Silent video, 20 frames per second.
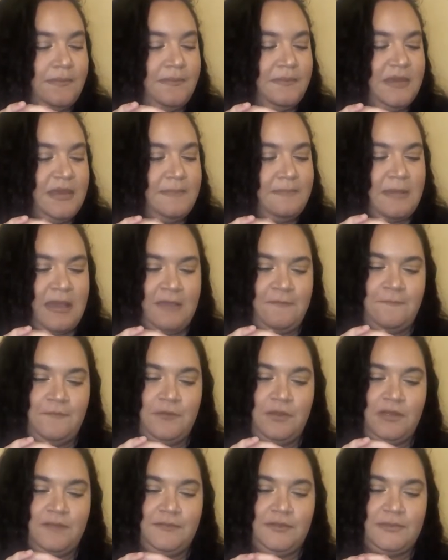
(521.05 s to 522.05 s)
be
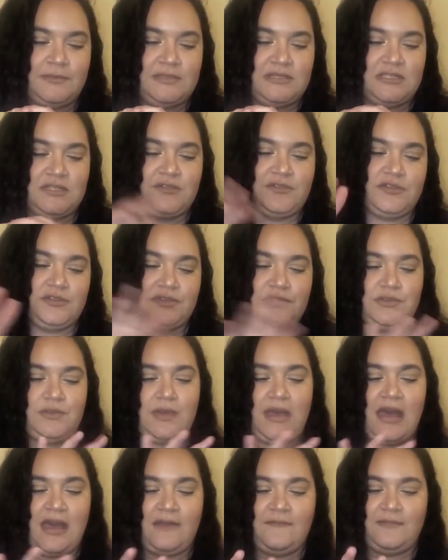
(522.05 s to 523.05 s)
mindful of the materials you
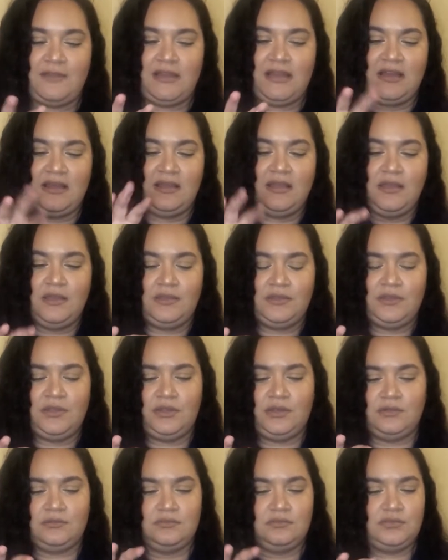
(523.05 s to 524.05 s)
have and, you
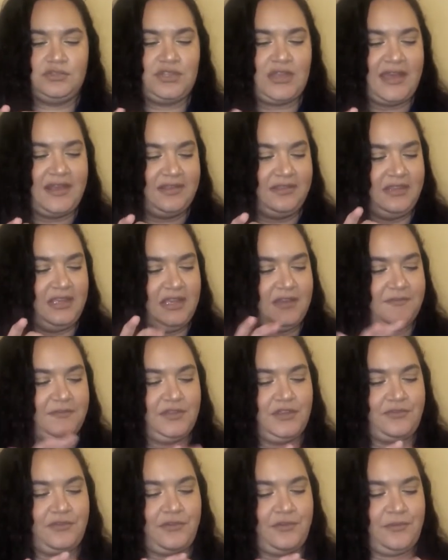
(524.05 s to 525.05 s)
know, try to think of
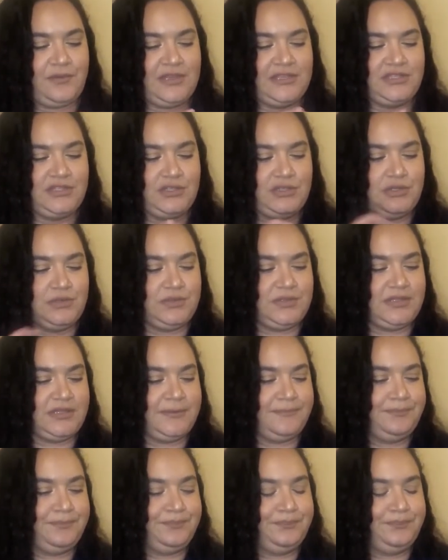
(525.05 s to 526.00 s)
different ways to use them.